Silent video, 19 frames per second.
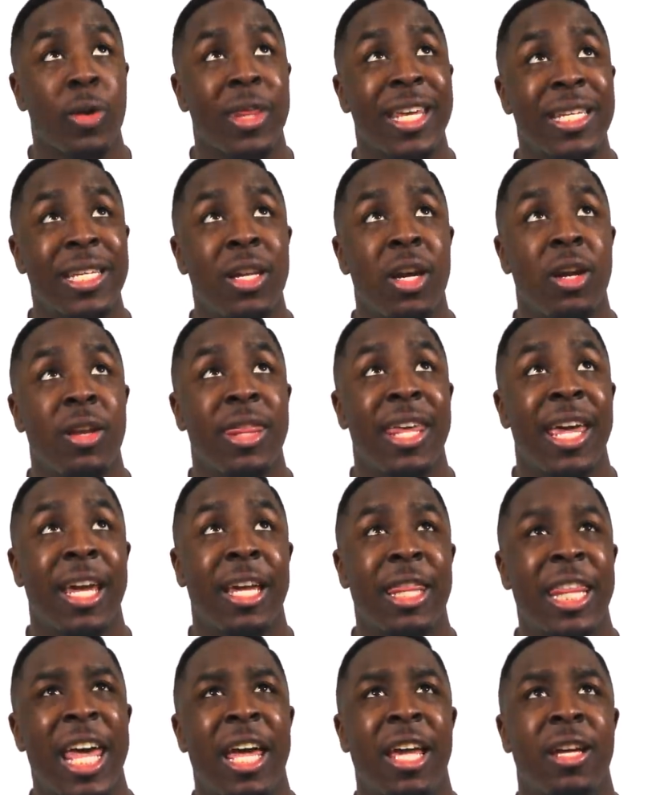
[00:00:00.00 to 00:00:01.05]
that's another
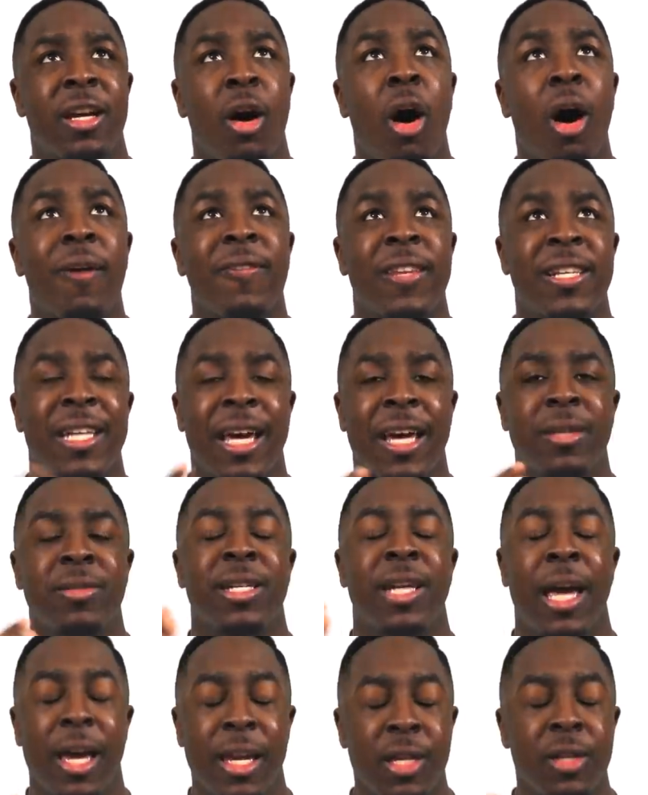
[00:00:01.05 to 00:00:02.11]
thing that oftentimes
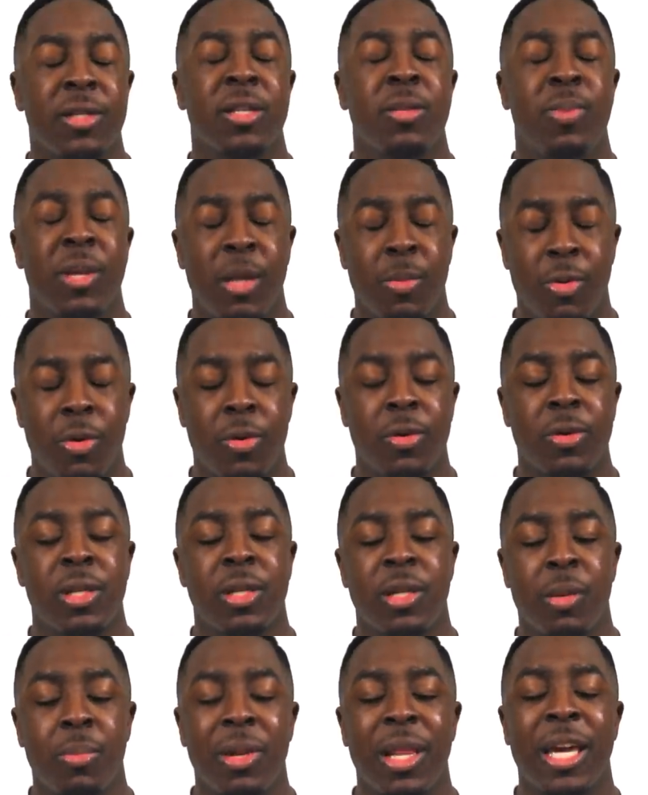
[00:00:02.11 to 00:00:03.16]
God uses people
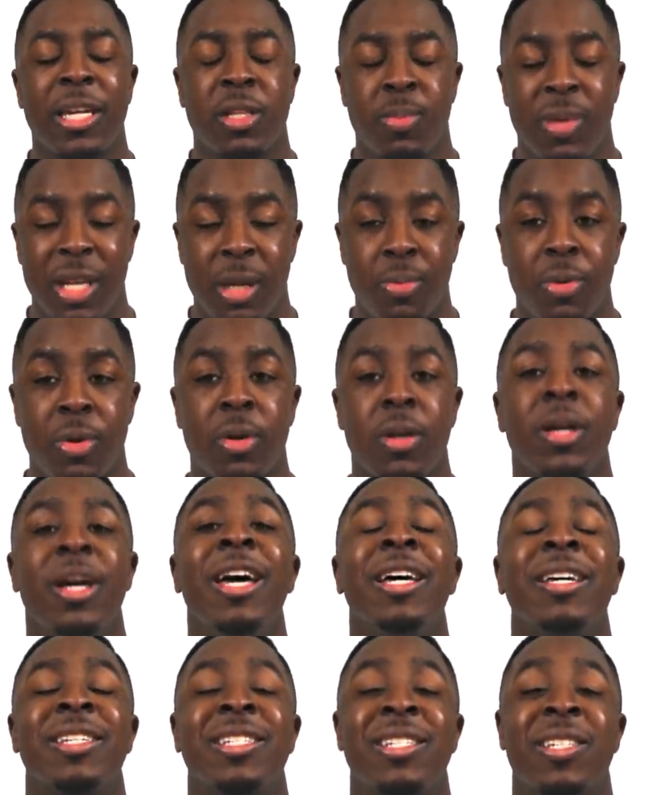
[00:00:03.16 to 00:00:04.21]
to bless people.
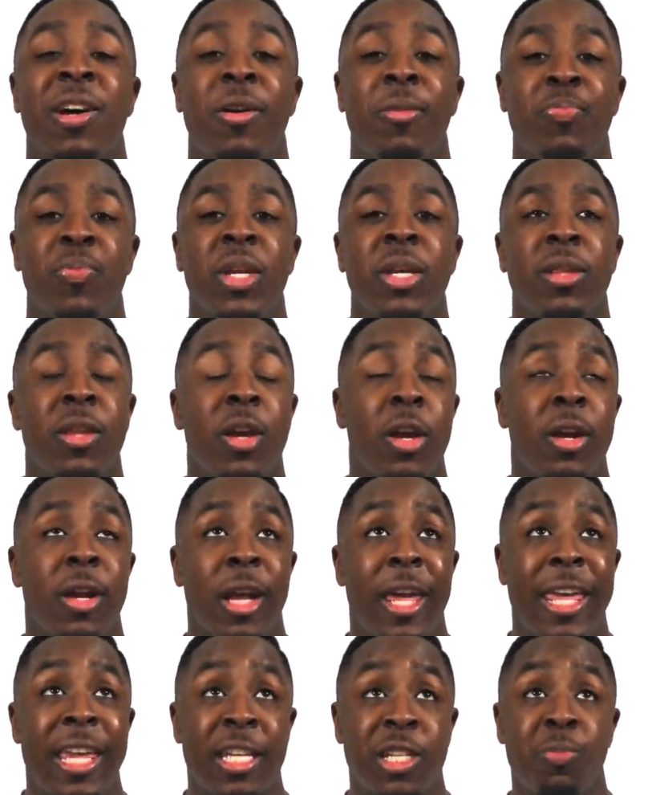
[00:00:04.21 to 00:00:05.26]
So there
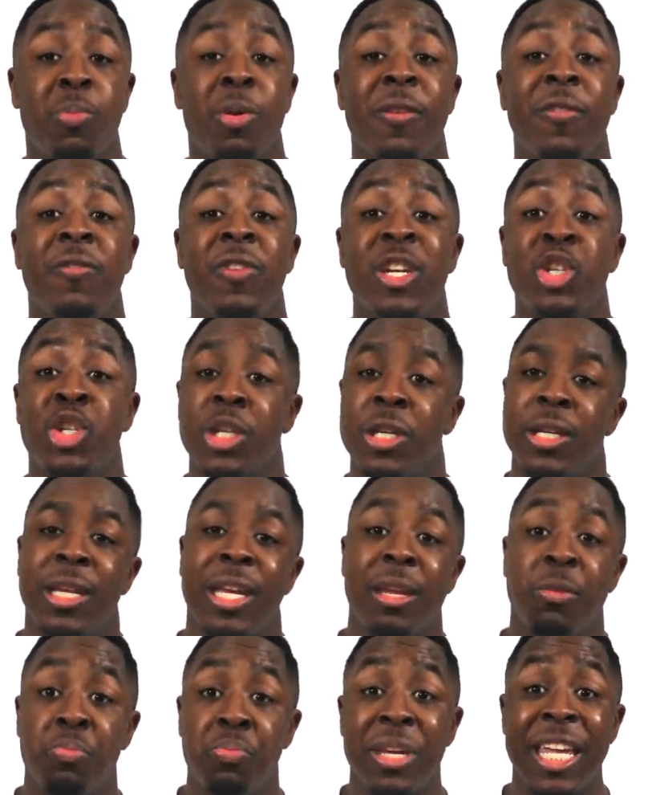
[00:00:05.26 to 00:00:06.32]
is provision
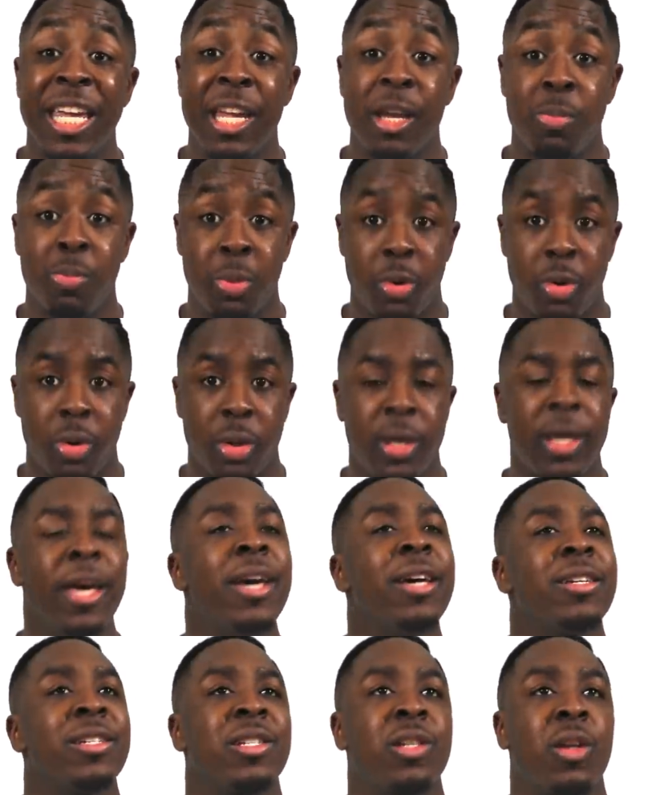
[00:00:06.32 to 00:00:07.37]
in people.
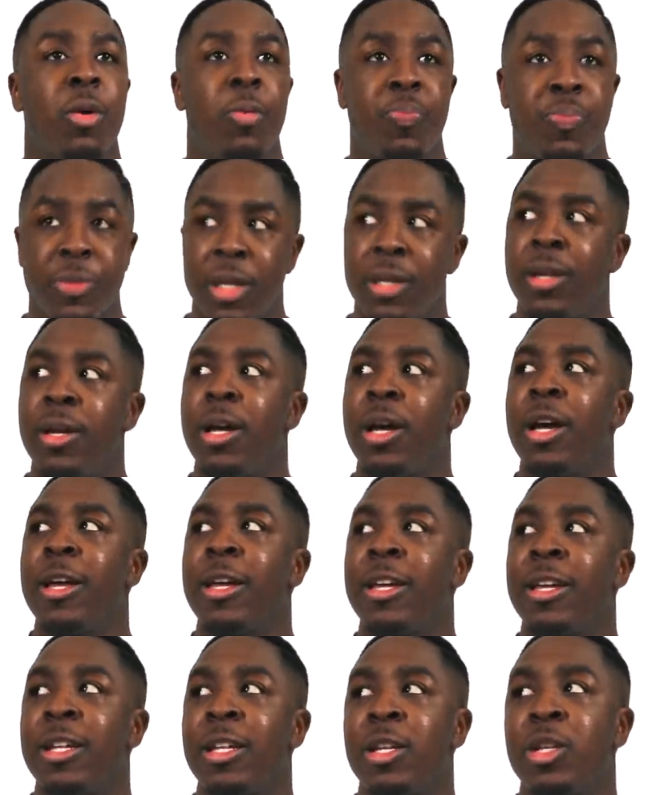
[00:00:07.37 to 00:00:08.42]
So
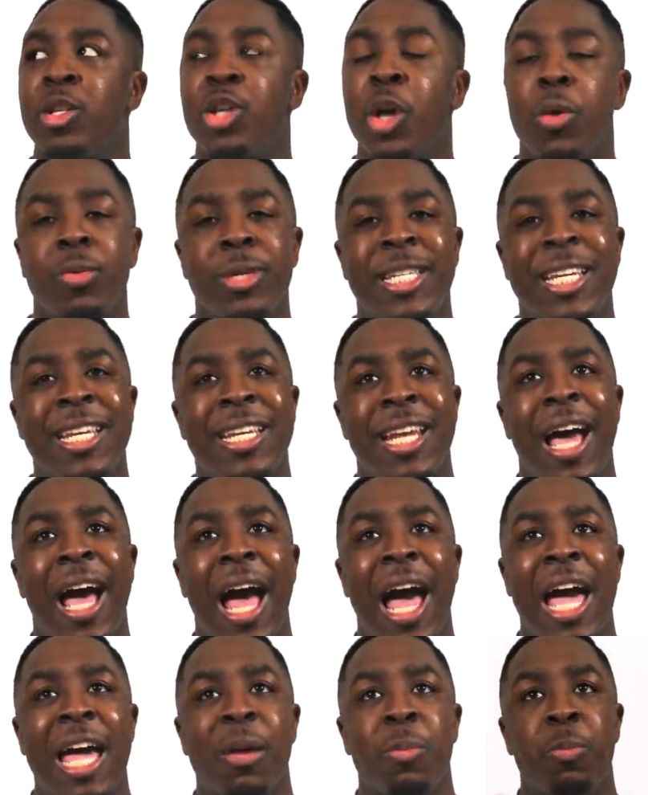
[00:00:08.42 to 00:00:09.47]
don't
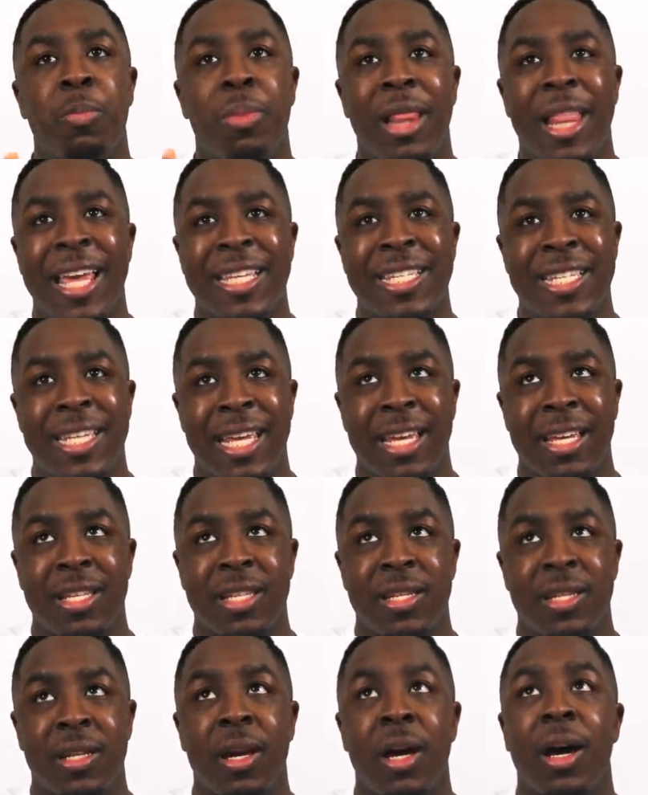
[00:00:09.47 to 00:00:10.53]
deny
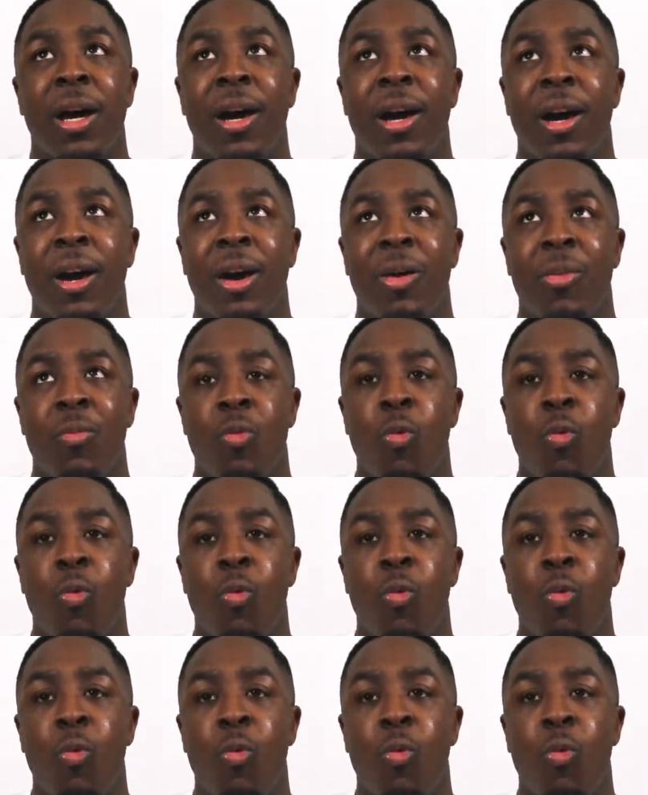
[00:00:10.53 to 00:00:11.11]
blessings uh,